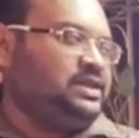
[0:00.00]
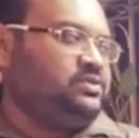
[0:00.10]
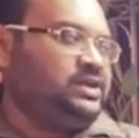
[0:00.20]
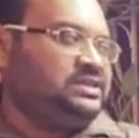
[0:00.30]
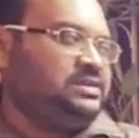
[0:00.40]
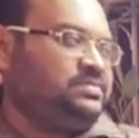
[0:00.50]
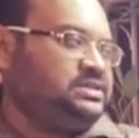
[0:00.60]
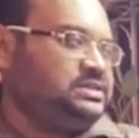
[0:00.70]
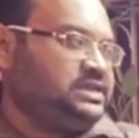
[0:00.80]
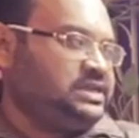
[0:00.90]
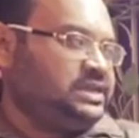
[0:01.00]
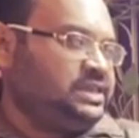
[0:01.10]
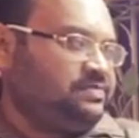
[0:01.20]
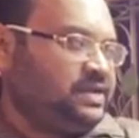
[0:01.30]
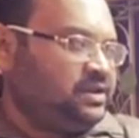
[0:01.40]
2 example is written,
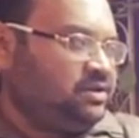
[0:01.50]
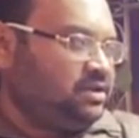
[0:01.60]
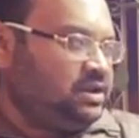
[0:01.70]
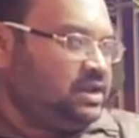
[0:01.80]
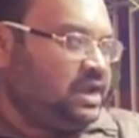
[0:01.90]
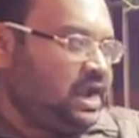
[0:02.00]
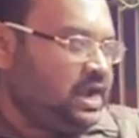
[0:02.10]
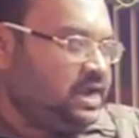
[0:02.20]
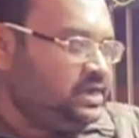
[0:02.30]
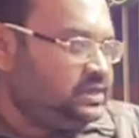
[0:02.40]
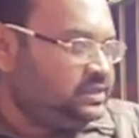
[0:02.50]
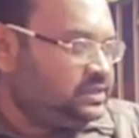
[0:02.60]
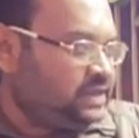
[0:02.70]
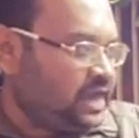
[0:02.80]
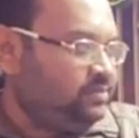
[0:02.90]
that phenol and
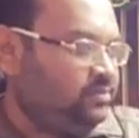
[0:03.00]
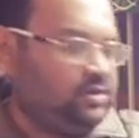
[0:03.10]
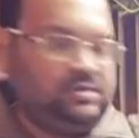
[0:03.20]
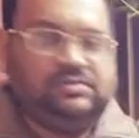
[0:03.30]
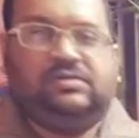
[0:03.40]
thymol.